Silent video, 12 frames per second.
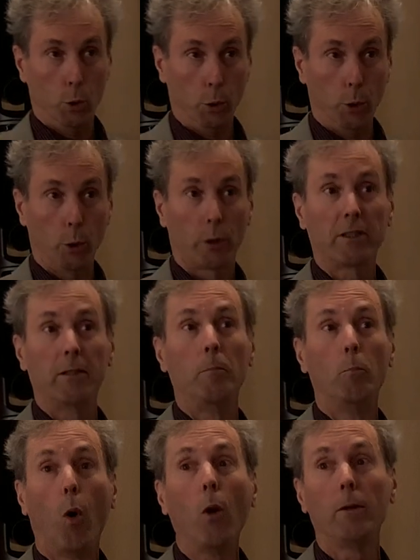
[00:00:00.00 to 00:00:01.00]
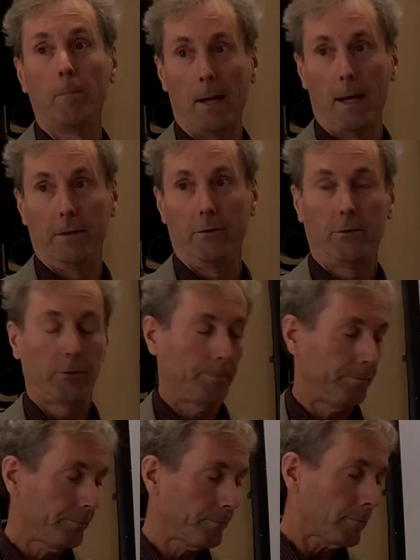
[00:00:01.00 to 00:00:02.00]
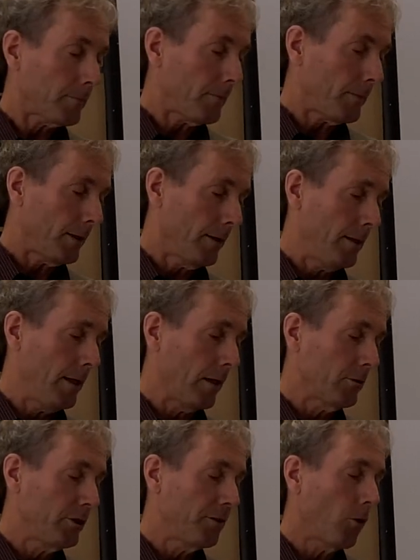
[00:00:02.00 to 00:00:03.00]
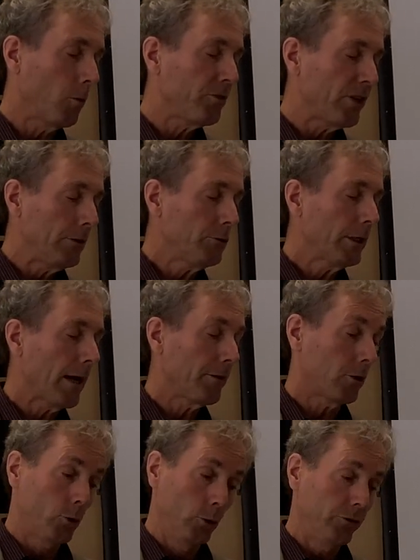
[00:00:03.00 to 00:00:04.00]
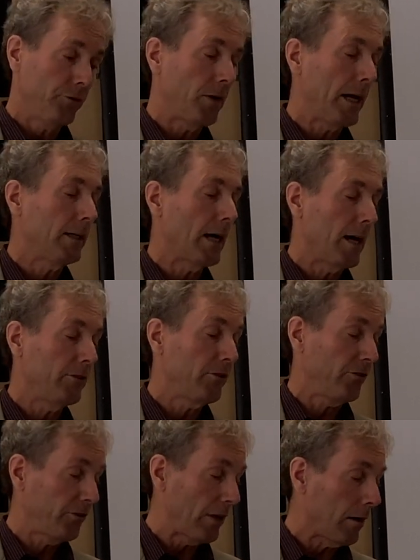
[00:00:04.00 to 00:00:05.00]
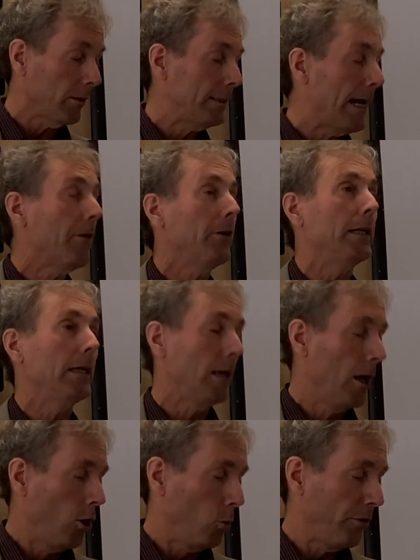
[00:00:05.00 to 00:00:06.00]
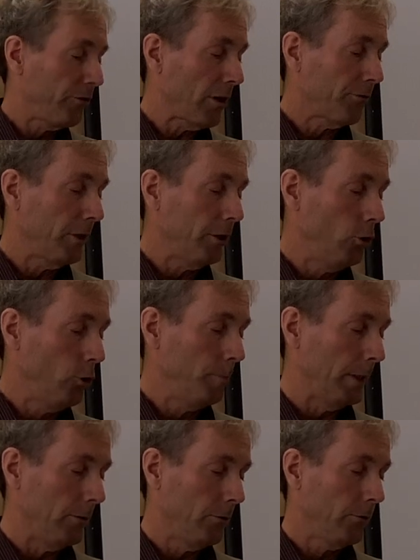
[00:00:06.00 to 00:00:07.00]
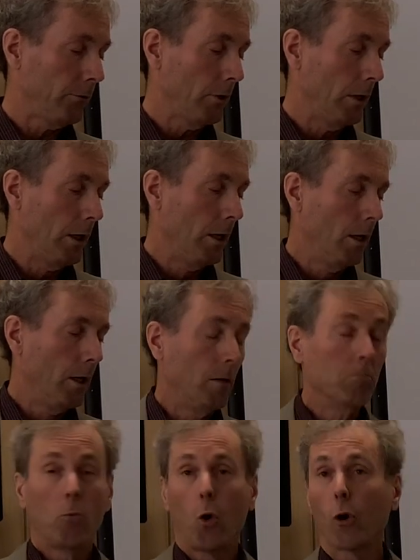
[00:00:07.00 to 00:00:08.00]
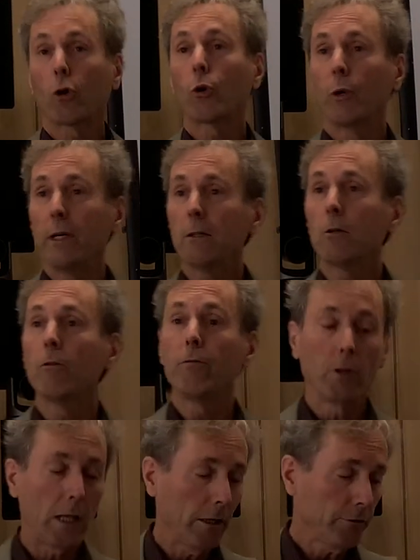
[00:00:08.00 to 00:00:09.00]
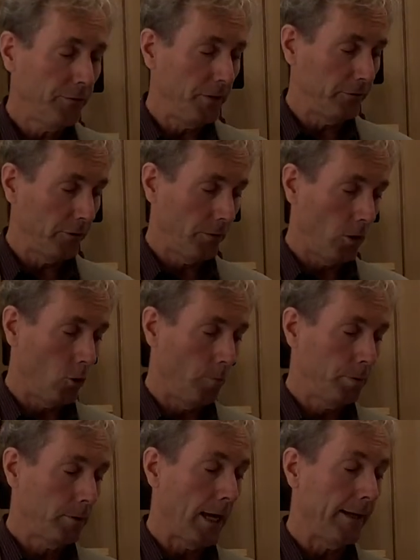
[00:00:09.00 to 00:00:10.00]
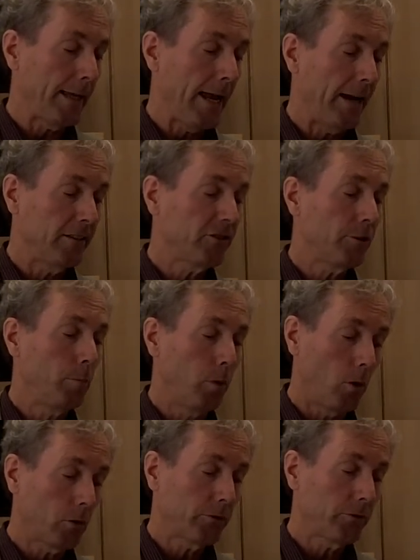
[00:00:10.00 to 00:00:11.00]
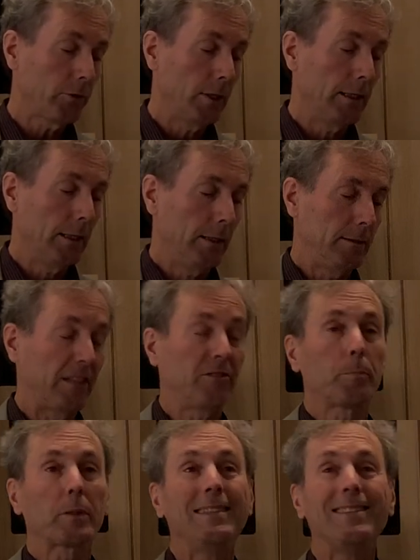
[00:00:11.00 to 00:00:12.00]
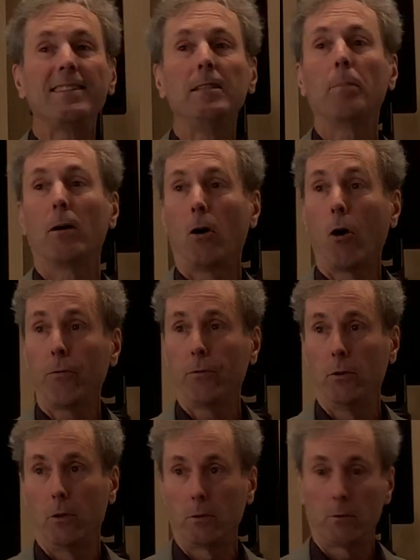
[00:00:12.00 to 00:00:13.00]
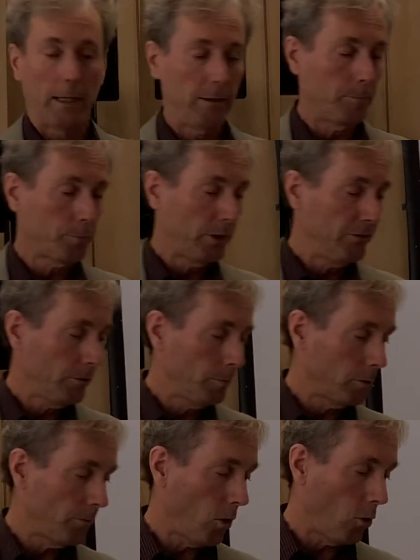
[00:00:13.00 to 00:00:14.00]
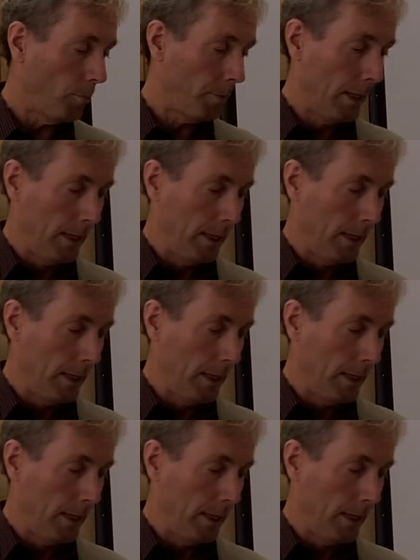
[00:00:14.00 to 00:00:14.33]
Jürgen Moltmann's theology of hope, centering on the crucified God's solidarity with suffering humans, or critical philosophies of hope, like Ernst Bloch's Das Prinzip Hoffnung, like the principle of hope,